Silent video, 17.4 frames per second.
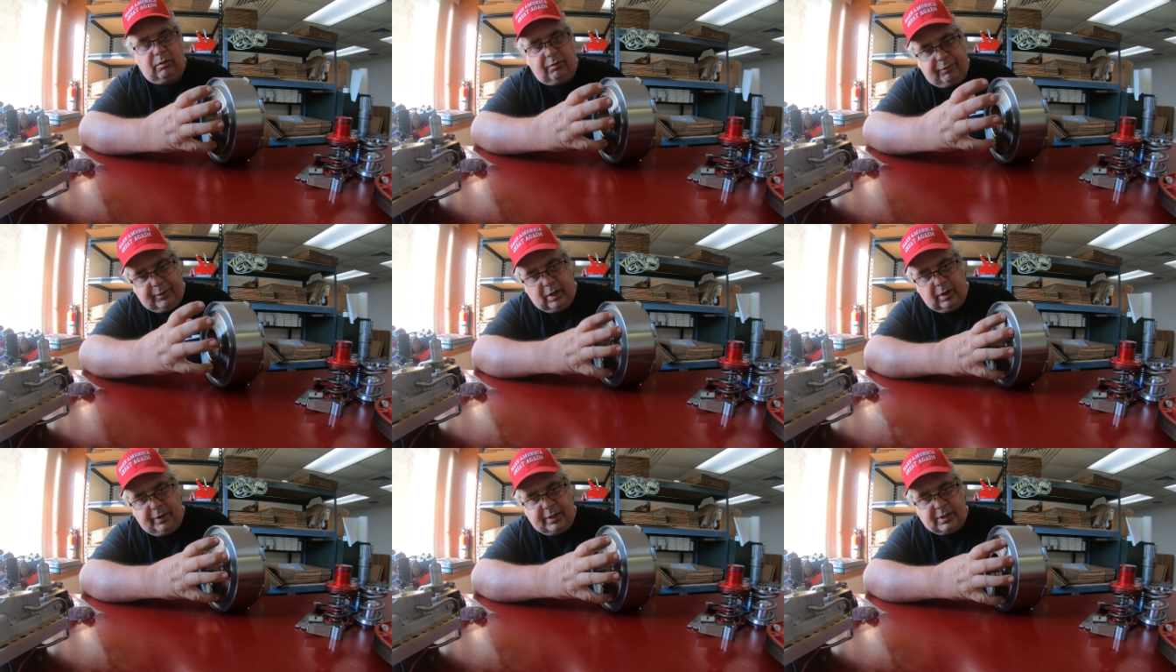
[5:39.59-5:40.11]
you
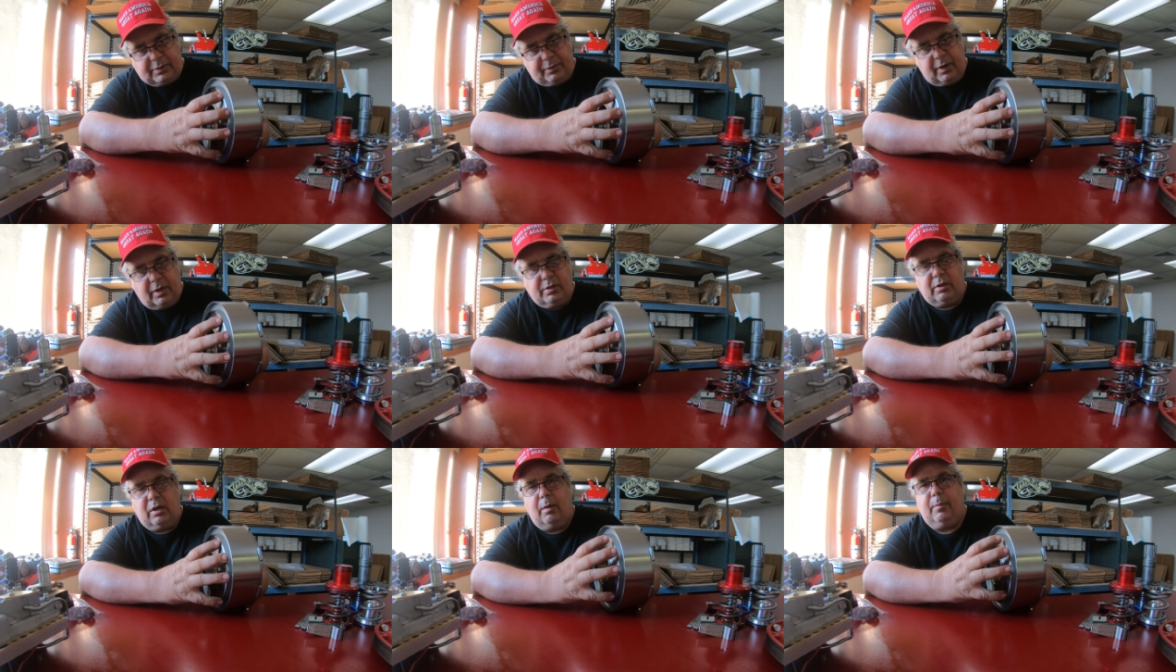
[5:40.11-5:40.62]
fill this
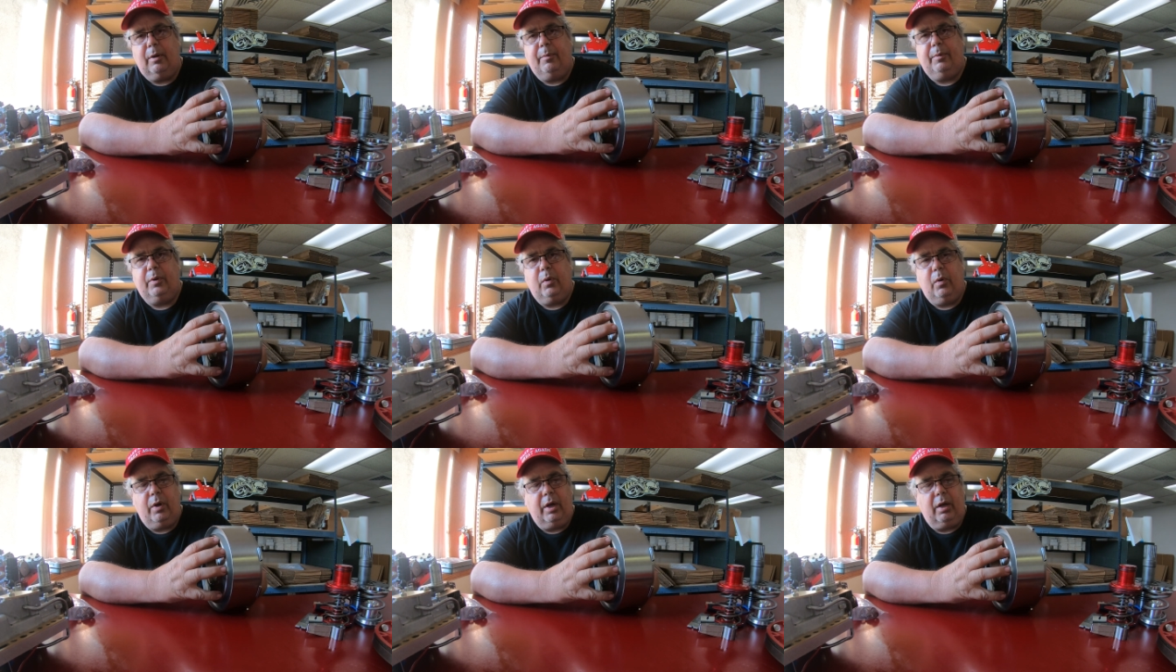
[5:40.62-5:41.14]
front drum up
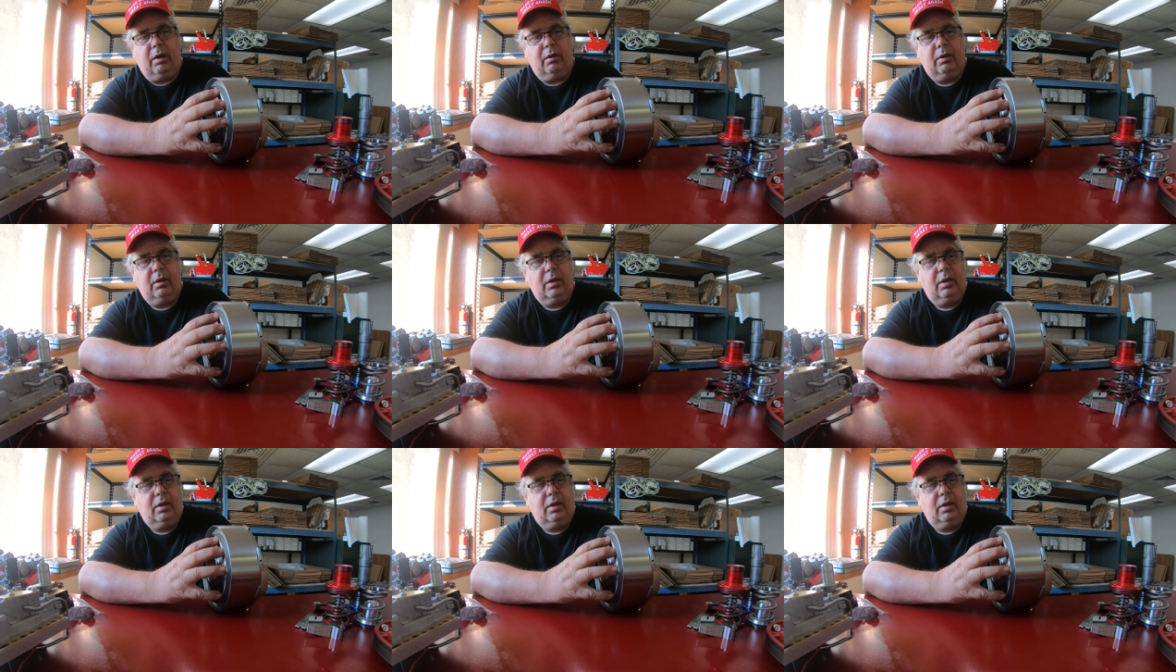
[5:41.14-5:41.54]
with oil,